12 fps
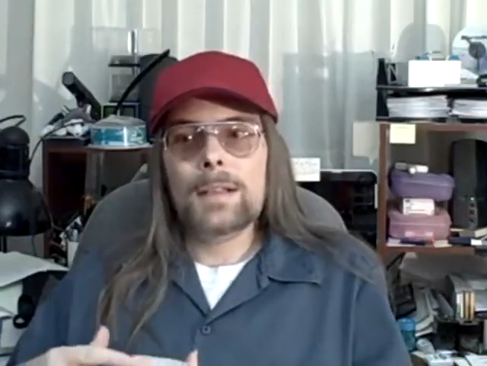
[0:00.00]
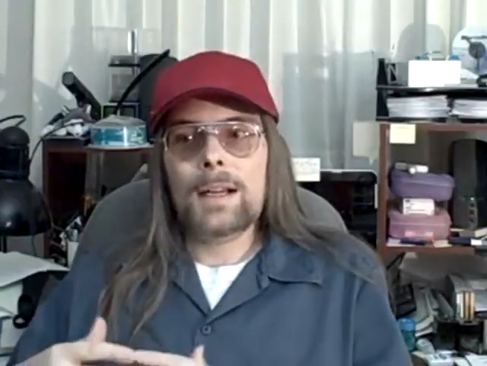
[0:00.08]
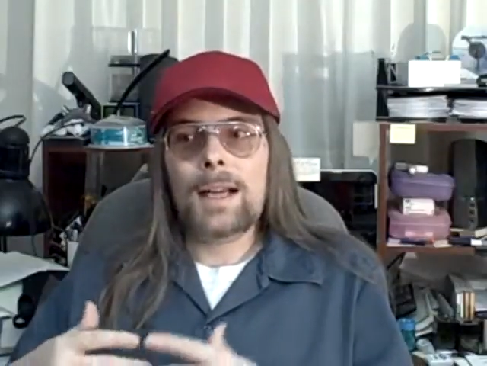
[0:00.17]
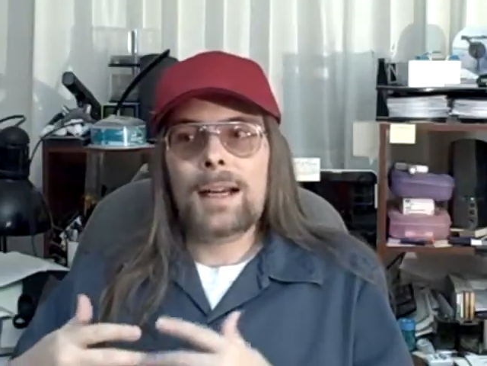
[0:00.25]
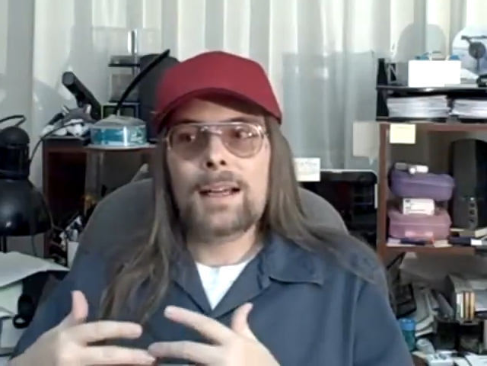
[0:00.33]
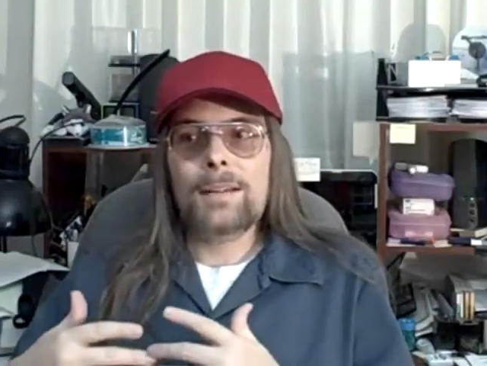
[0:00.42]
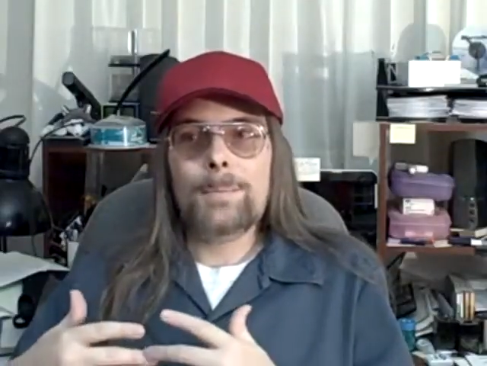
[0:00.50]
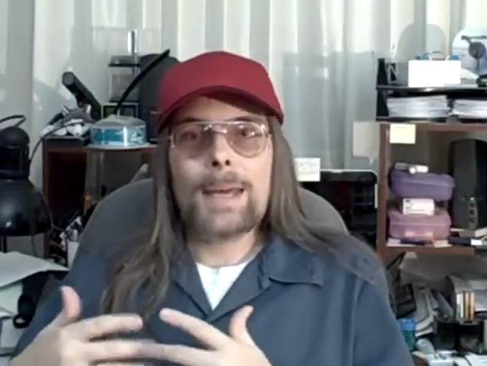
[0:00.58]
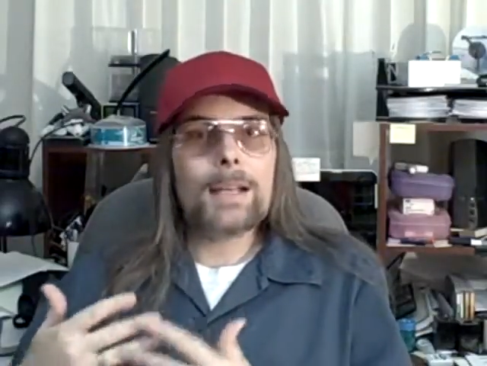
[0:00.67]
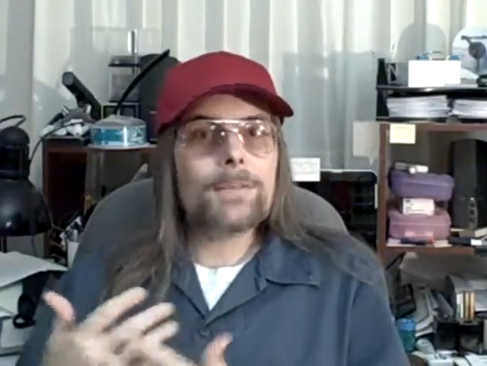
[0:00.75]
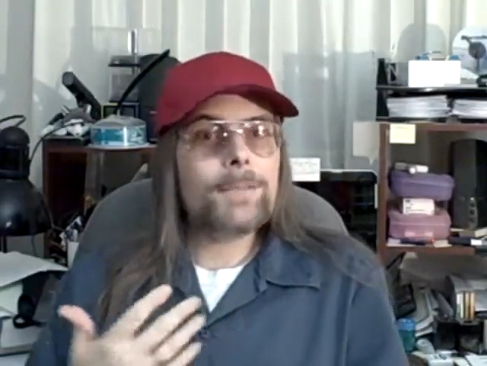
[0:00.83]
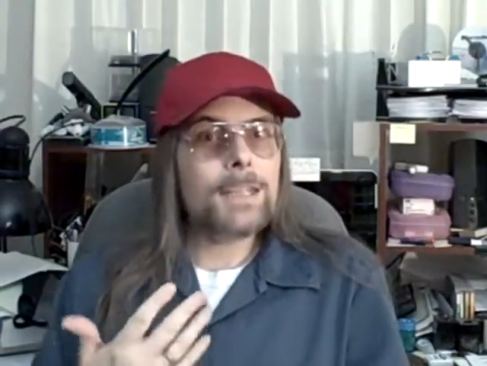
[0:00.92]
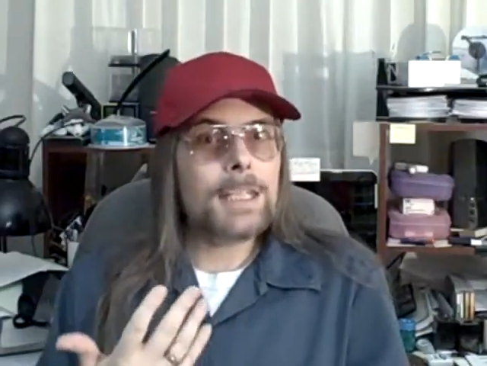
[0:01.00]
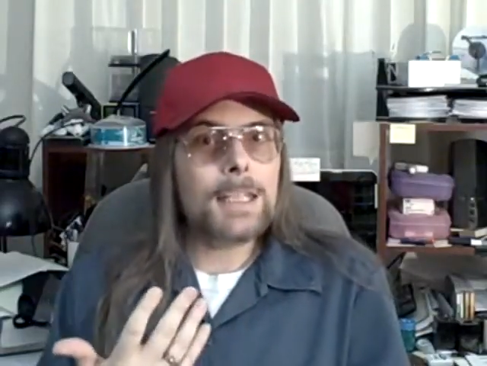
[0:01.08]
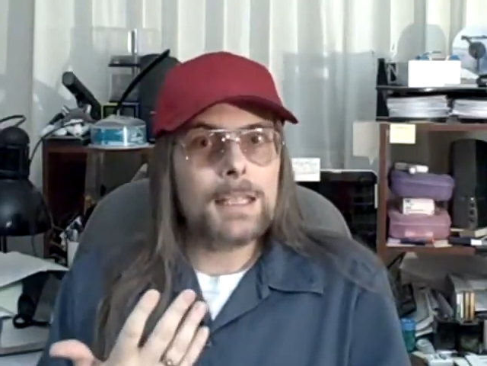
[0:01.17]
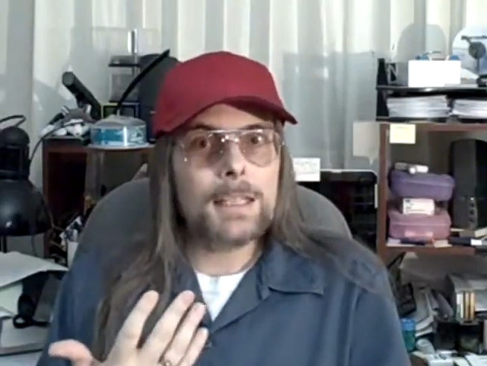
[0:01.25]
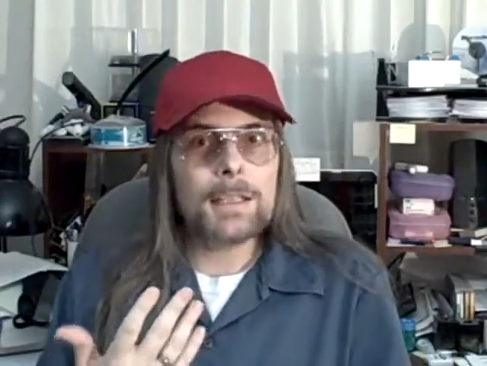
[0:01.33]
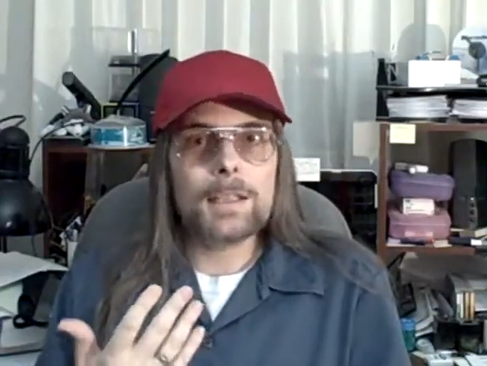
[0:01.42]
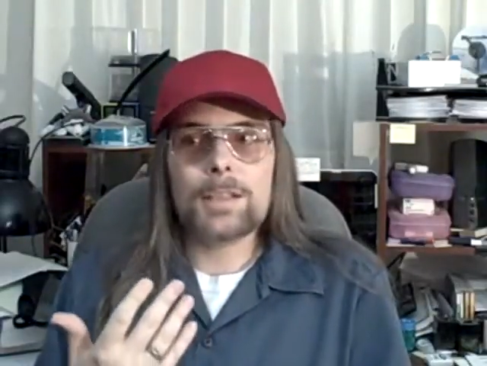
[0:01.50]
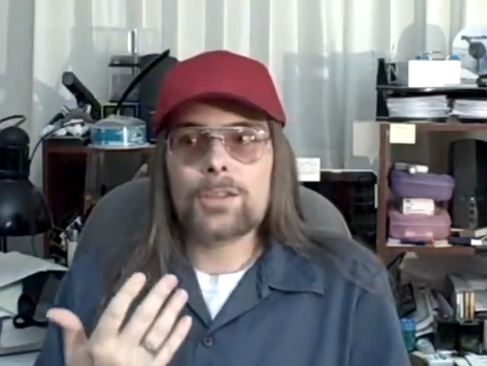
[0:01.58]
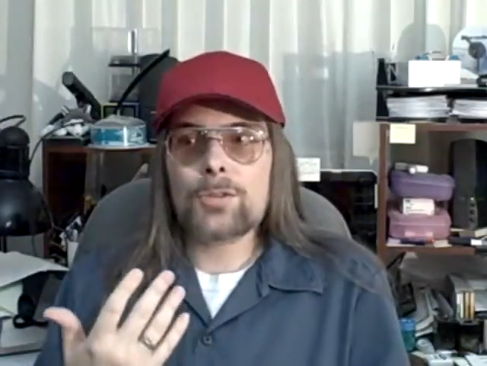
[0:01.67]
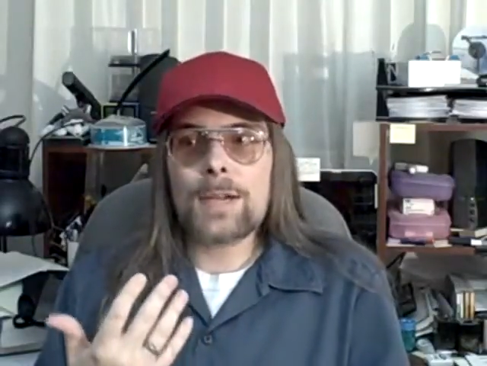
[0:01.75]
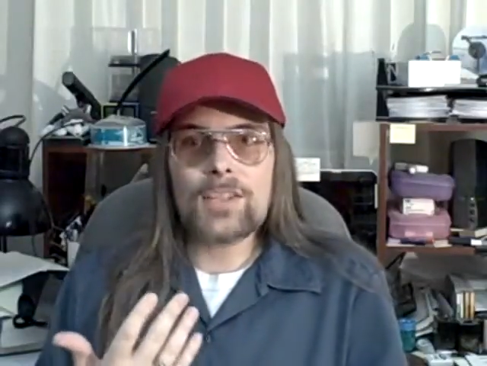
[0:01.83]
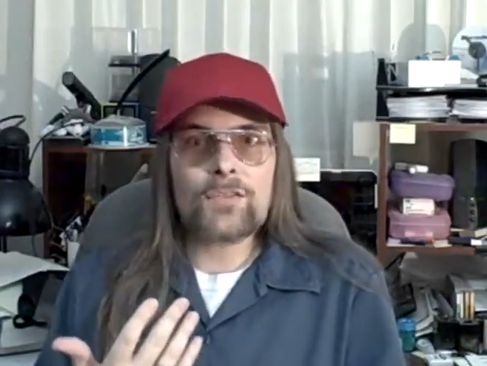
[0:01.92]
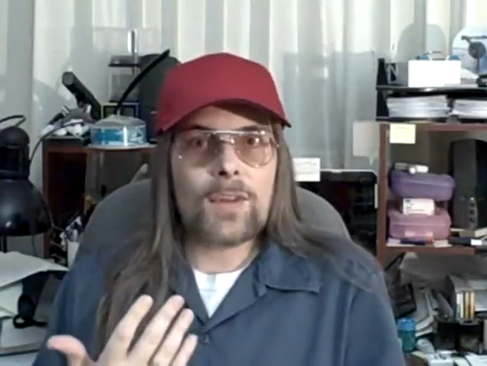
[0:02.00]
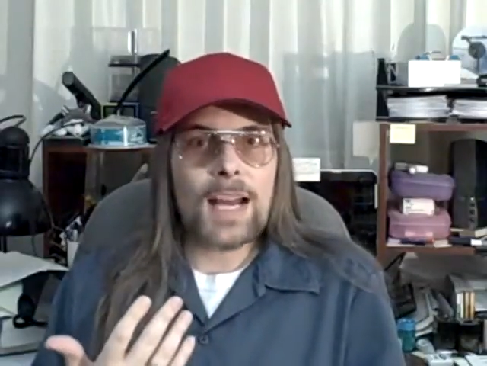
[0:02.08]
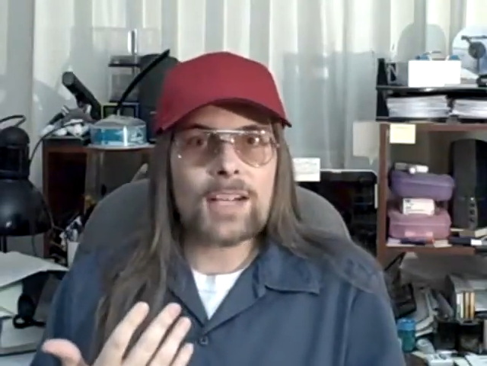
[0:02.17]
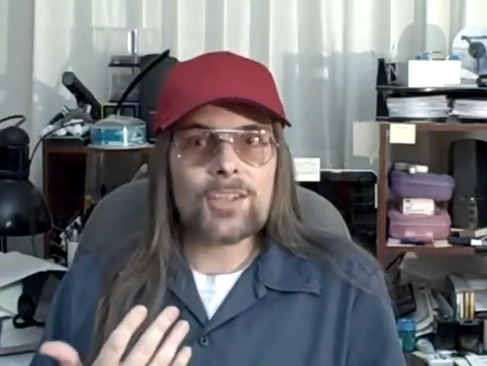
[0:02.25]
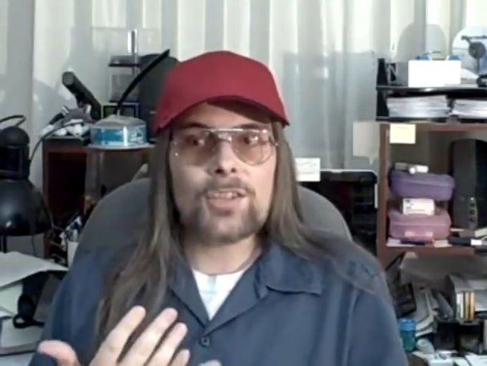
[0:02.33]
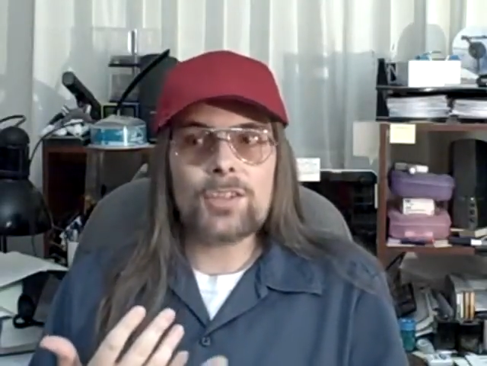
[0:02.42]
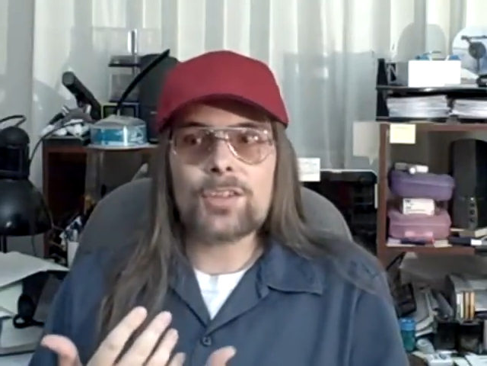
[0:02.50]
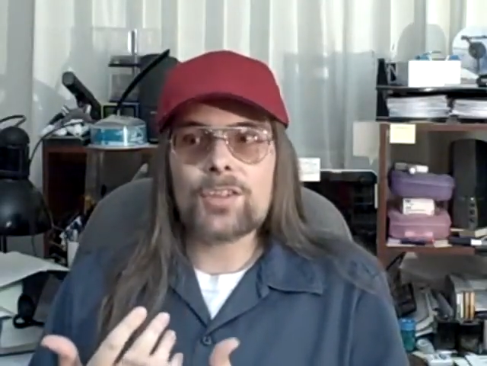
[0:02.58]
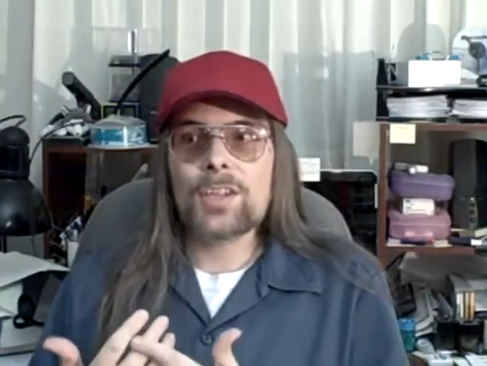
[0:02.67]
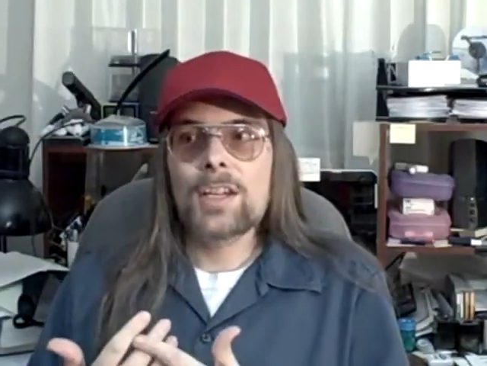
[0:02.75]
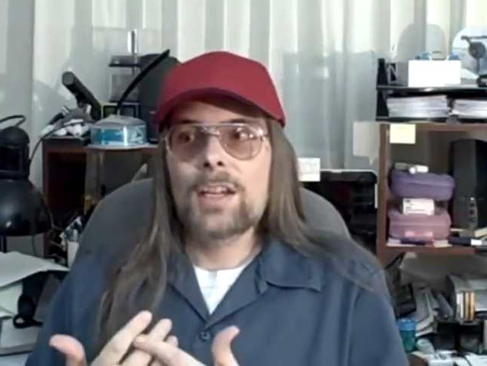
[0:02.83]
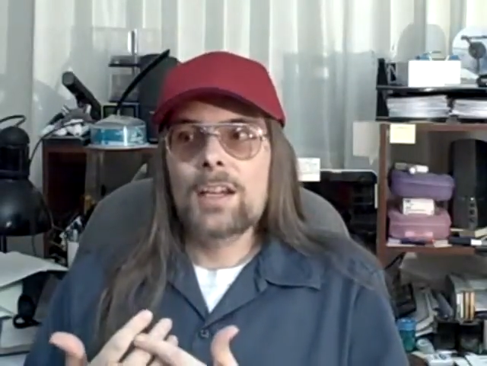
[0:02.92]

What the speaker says: metal fatigue, stress fractures,